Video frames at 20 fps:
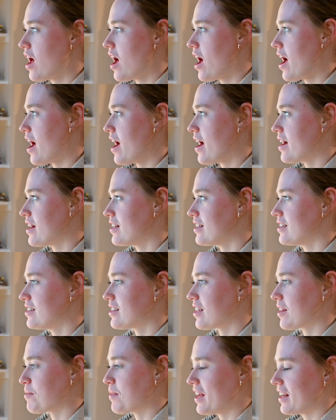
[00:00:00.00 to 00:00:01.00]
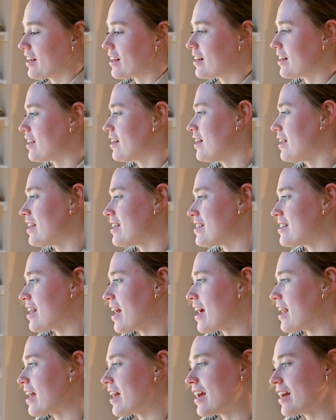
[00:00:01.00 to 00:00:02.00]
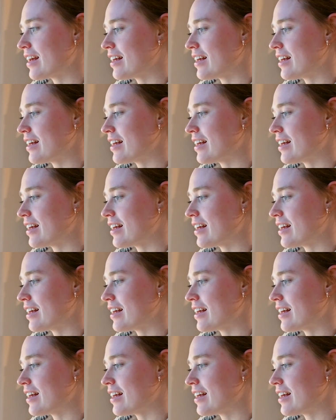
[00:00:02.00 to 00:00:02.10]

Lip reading: and I made it a little aesthetic,